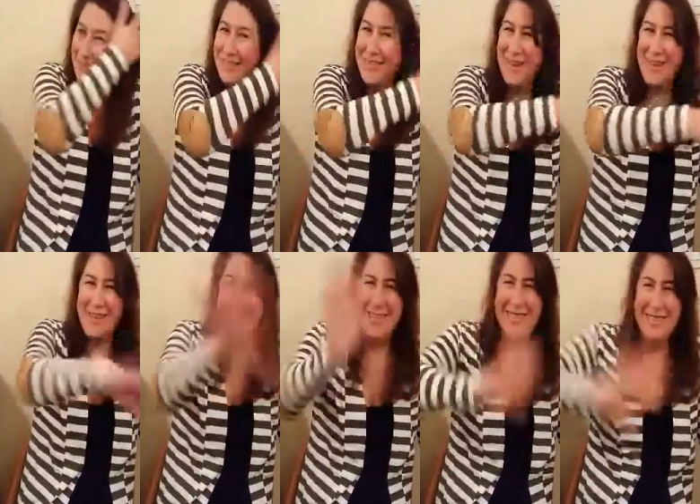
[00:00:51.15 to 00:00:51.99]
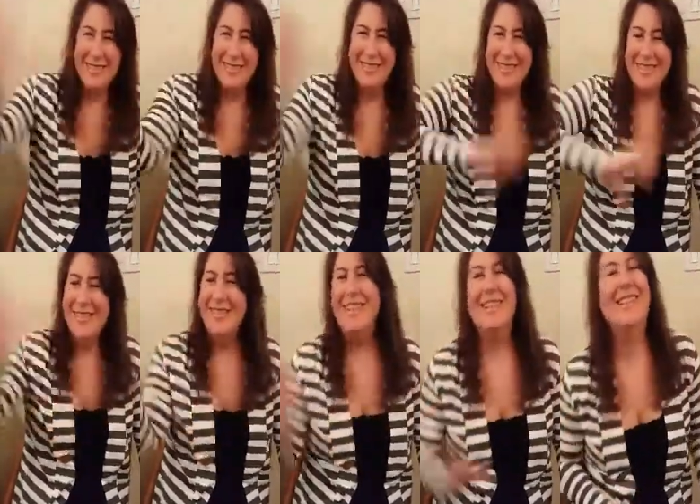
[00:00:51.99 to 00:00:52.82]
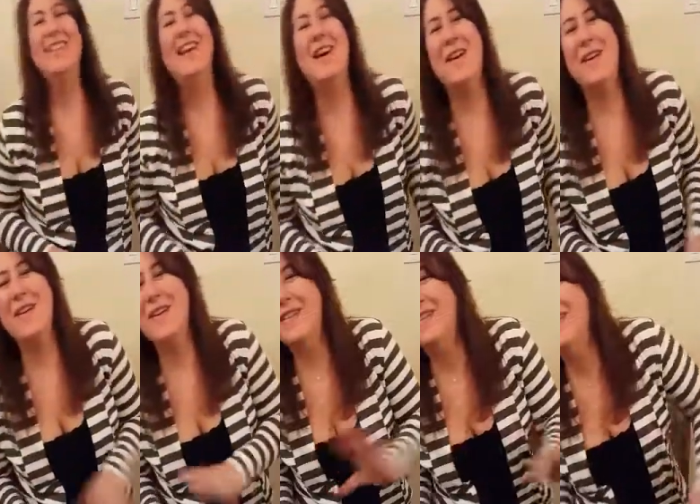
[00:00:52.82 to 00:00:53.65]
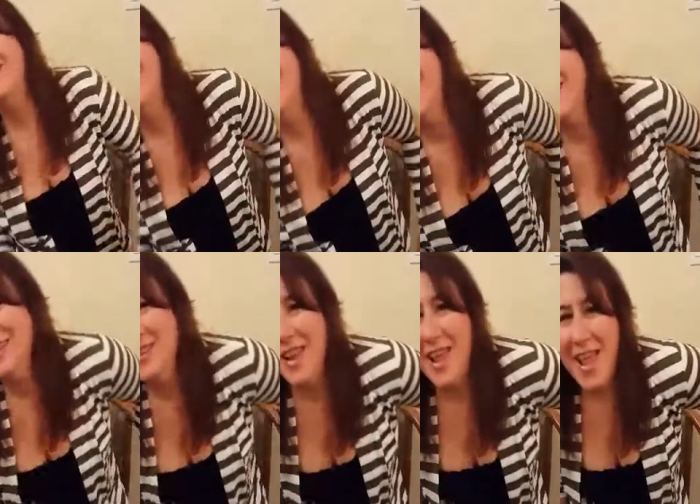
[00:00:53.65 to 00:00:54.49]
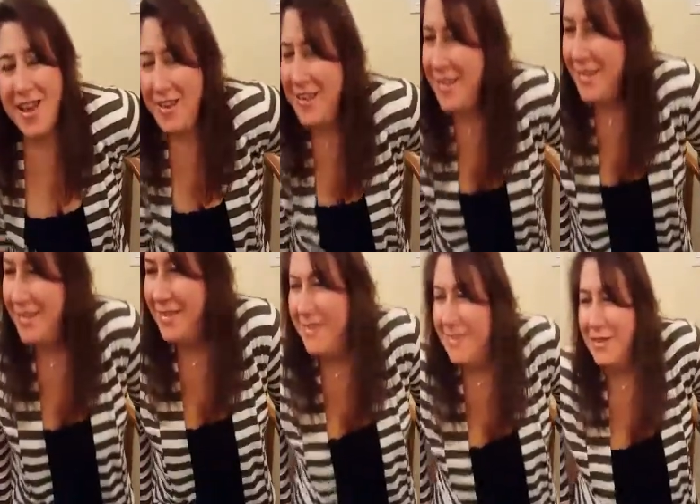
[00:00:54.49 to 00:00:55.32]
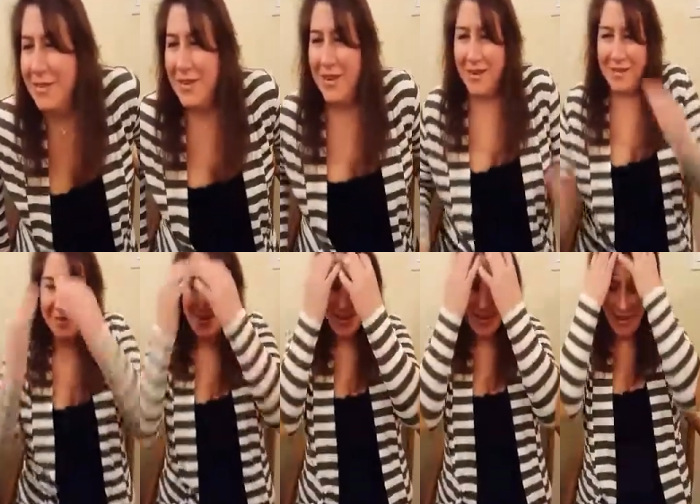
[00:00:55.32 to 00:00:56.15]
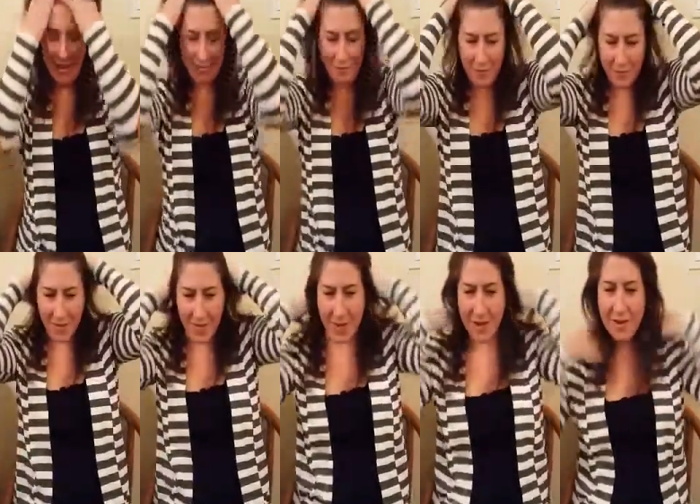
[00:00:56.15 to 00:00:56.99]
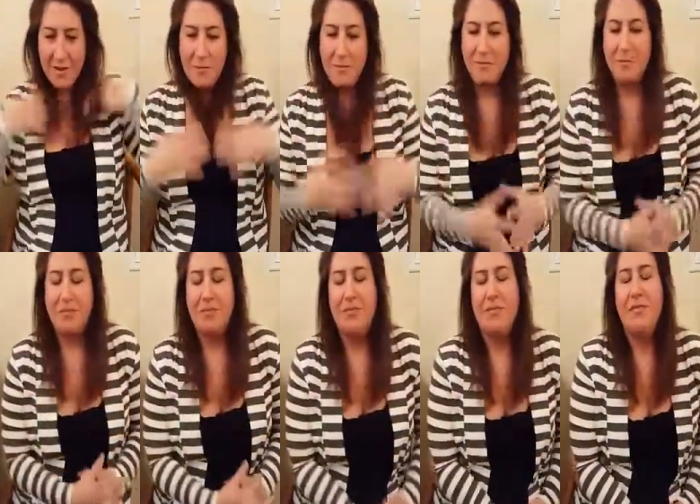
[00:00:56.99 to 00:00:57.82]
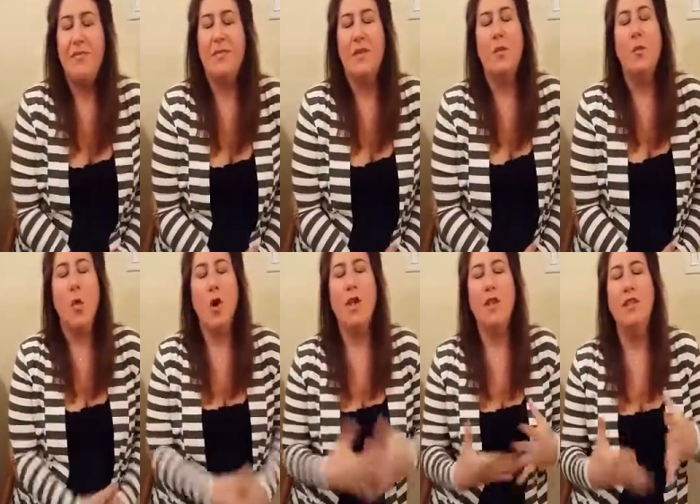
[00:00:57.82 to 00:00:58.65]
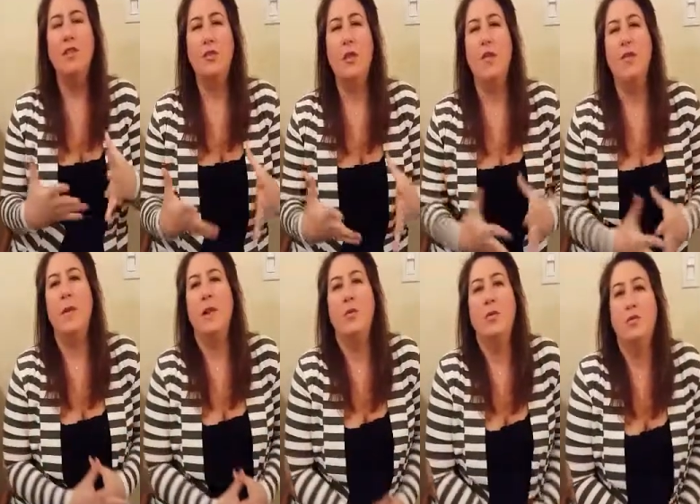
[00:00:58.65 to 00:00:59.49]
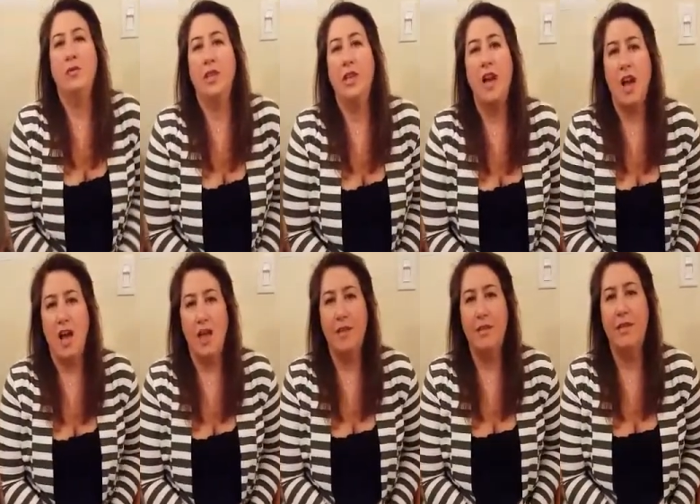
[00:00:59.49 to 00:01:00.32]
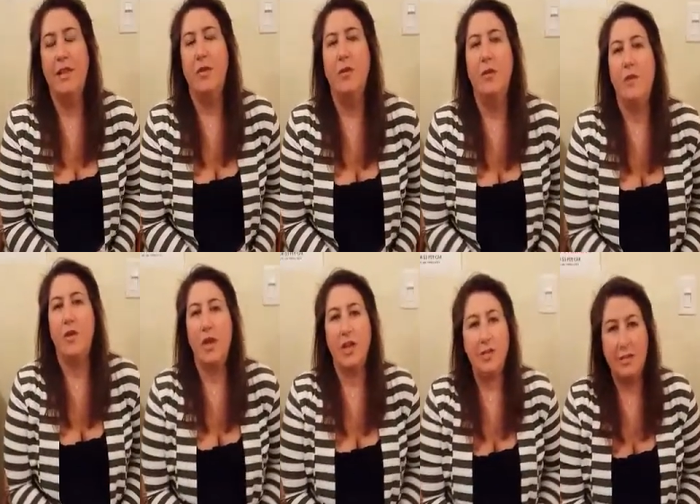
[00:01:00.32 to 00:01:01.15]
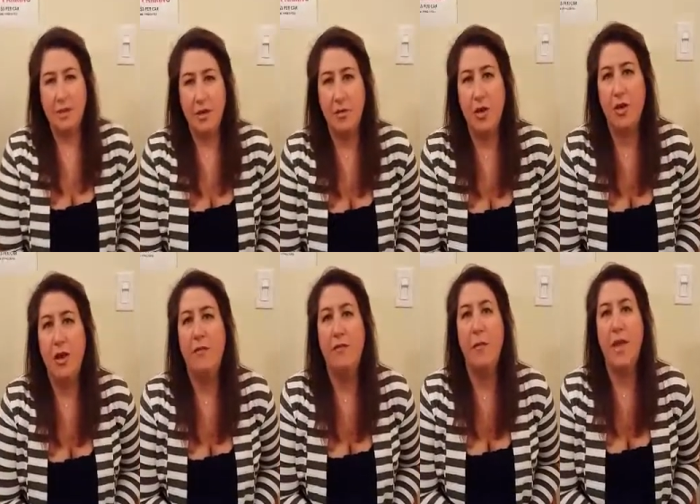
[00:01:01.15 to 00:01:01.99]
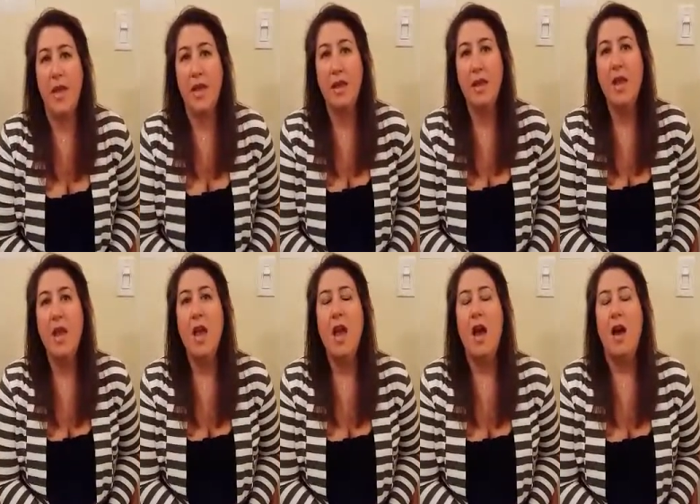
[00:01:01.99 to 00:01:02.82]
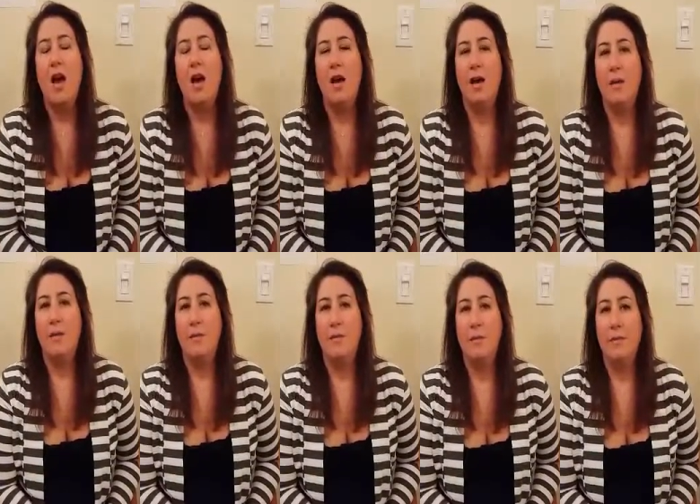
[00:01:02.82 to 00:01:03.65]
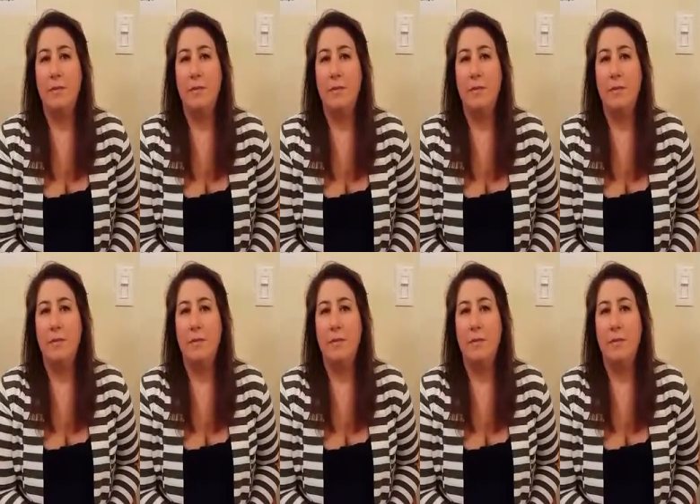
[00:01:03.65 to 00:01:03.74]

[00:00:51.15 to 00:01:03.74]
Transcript: I'm sorry. No! I'm gonna edit it? Oh, okay. Um, walking in the door, everybody was really kind. They were very considerate of me. Um,